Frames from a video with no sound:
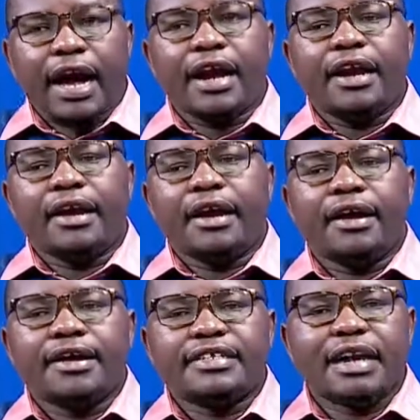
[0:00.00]

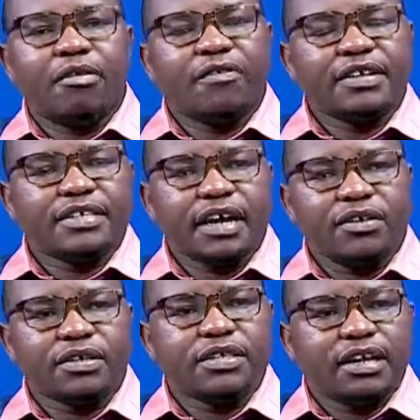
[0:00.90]
And some of these
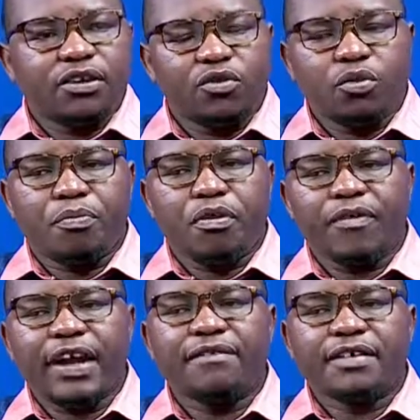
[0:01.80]
countries that do
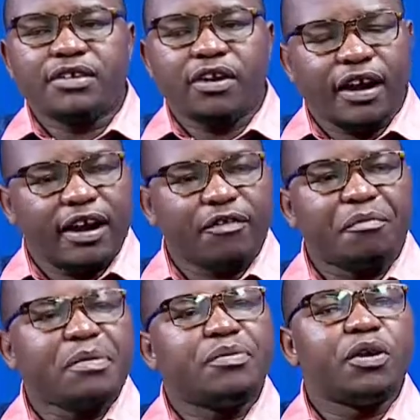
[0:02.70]
provide visa on
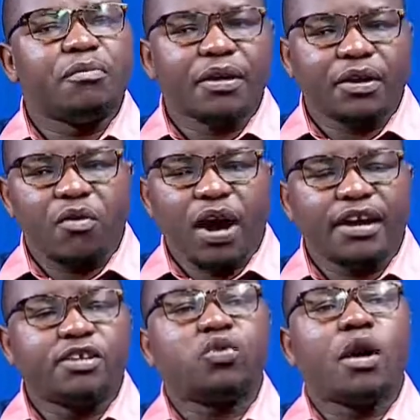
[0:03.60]
arrival, maybe you'll be
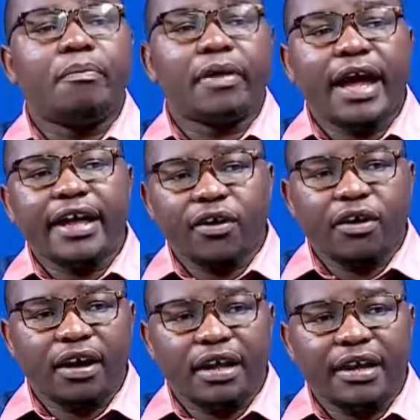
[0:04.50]
required to apply
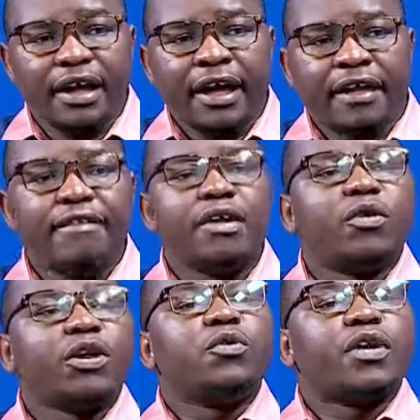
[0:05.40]
online.
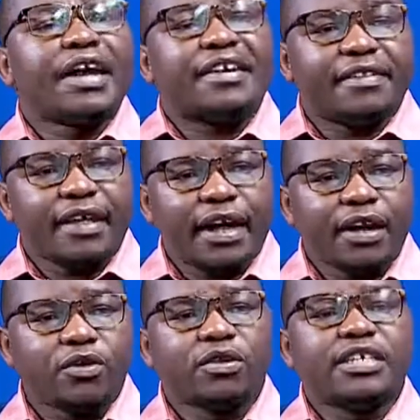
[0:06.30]
Then when you get
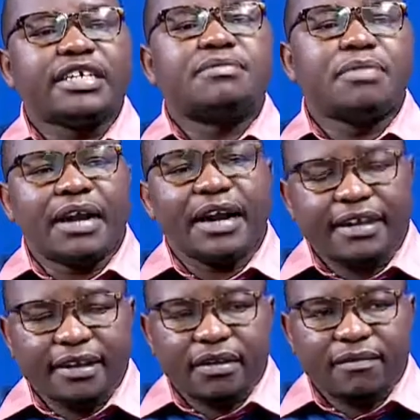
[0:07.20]
there, you'll just be
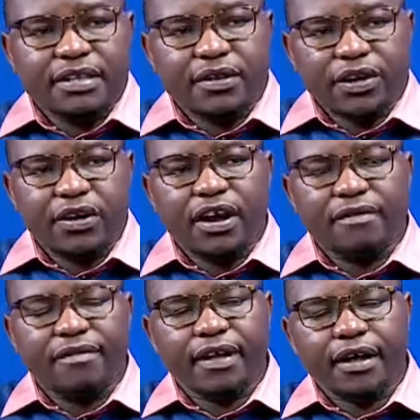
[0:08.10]
granted the visa when you
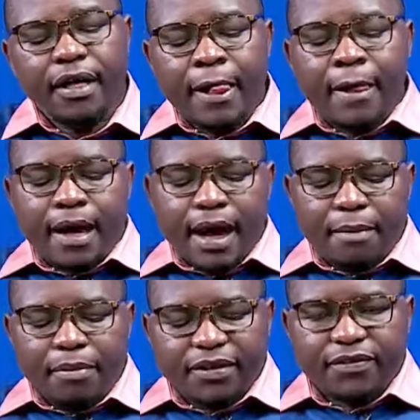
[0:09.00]
arrive there.
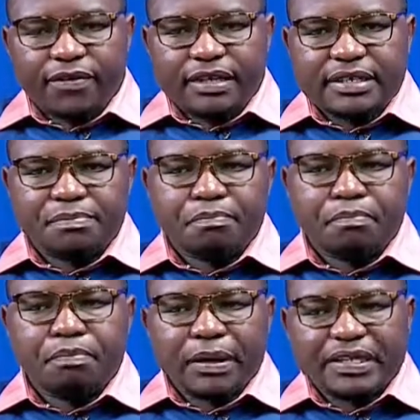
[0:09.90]
But for this
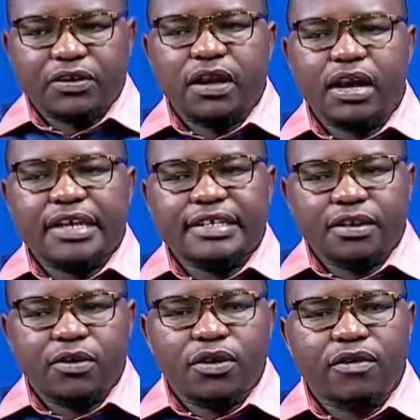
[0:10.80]
particular
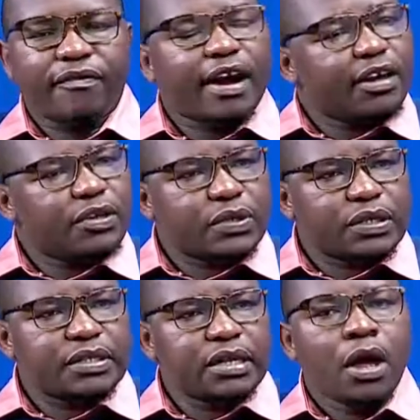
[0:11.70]
category of
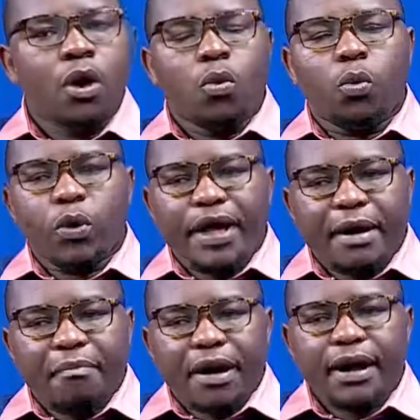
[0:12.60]
countries
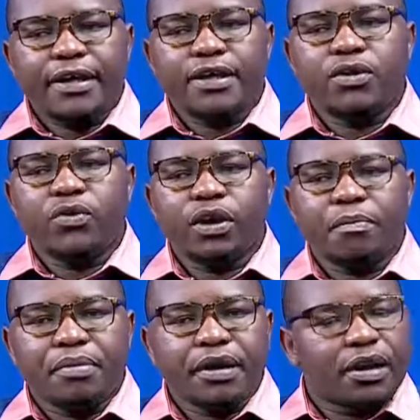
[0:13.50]
whereby you
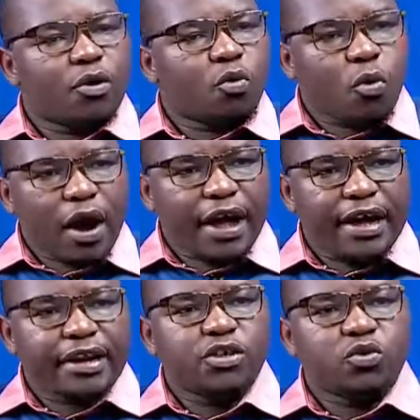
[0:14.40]
will be
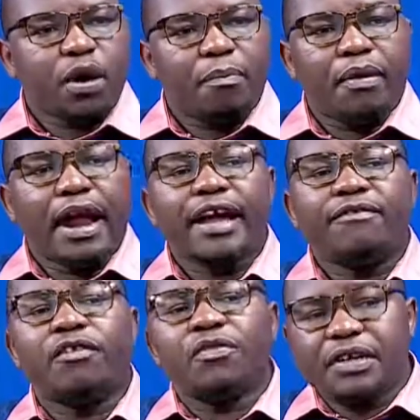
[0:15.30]
required to
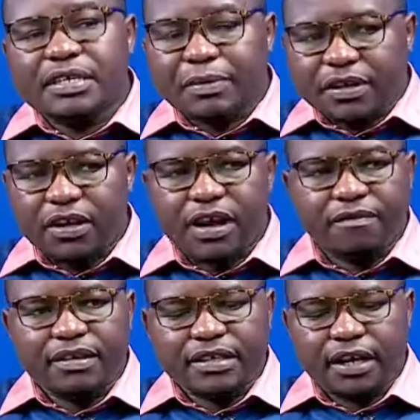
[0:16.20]
apply for this
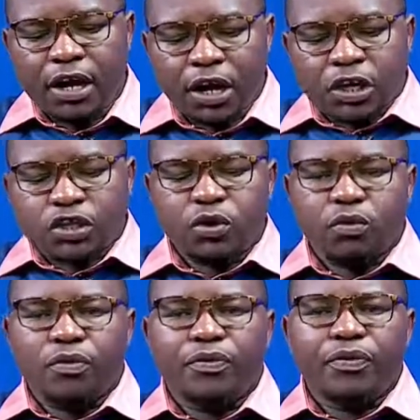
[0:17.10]
particular visa,
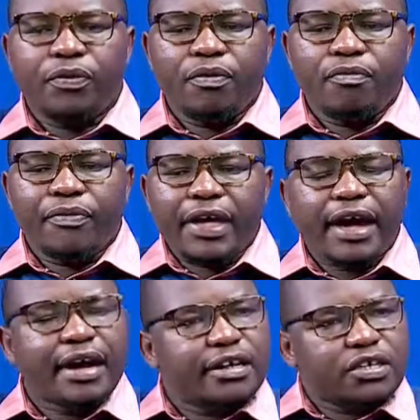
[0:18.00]
so
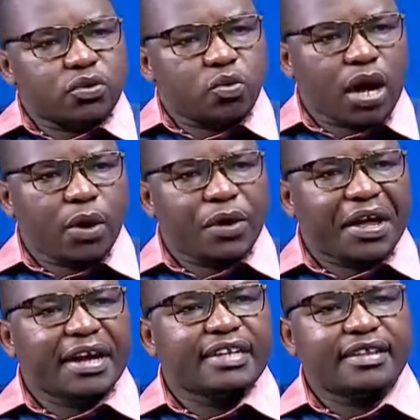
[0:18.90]
there is where
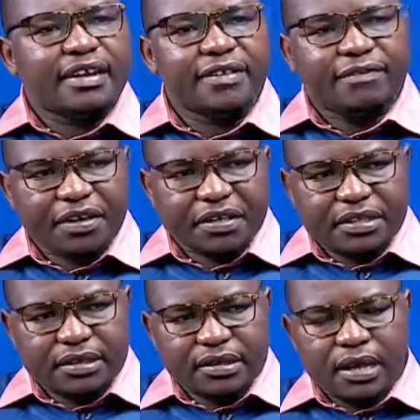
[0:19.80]
we get the
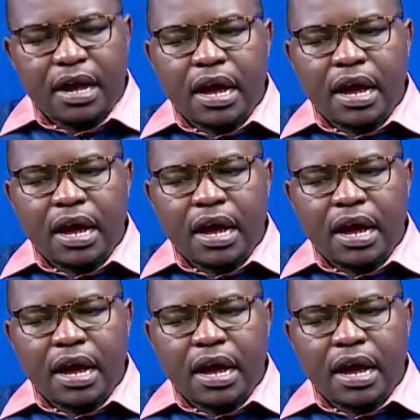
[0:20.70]
difference.